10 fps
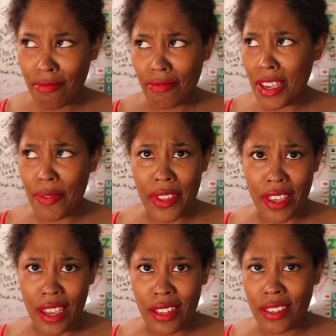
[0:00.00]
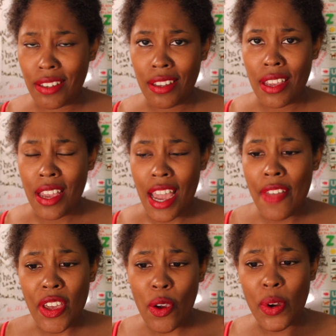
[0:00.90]
favorite things,
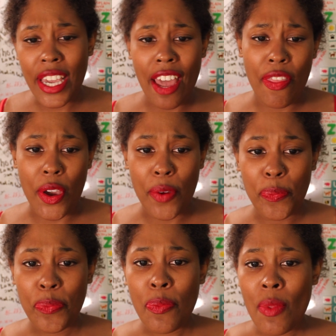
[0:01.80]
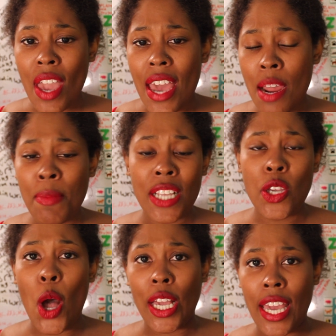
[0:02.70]
and they go together. And I'm not
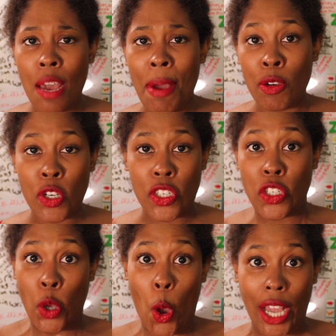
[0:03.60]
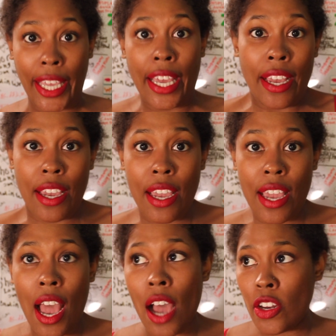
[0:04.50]
talking about just talking.
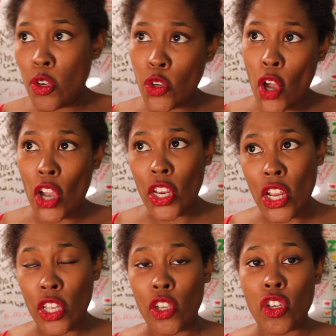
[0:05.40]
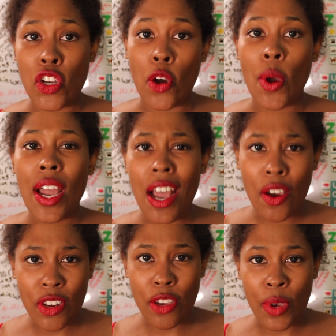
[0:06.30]
How do you talk in English? No.
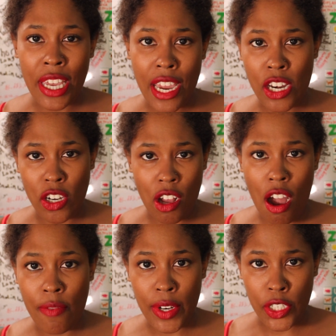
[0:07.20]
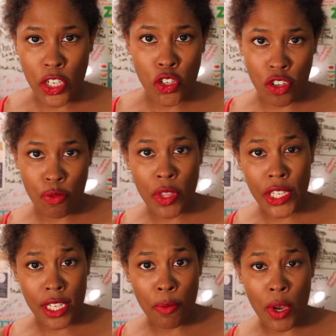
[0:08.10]
How do you engage in a conversation with
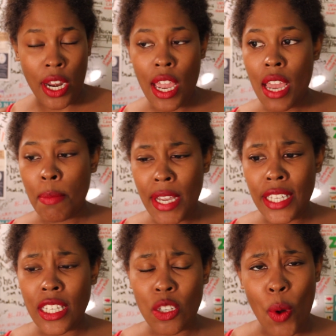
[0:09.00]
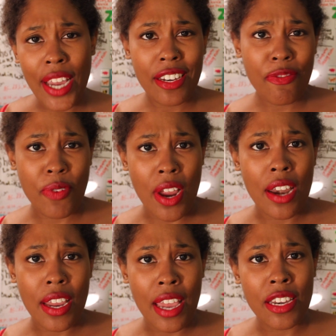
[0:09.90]
someone? Because it's quite
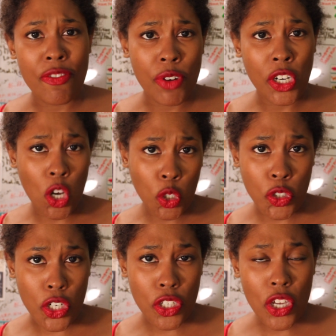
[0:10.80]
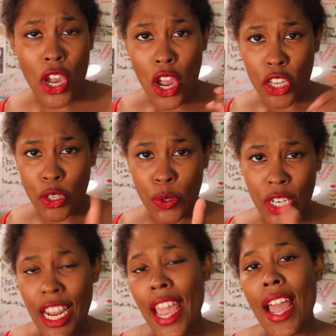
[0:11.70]
different in different cultures. So
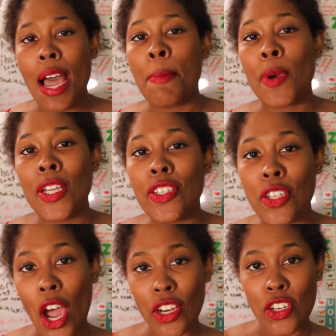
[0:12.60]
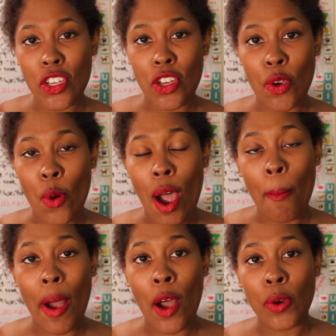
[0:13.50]
today I'm going to talk to you
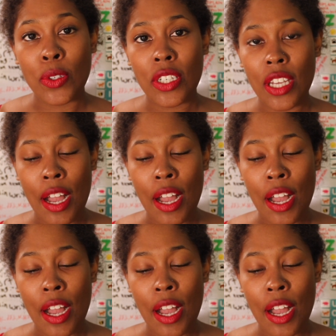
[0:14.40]
about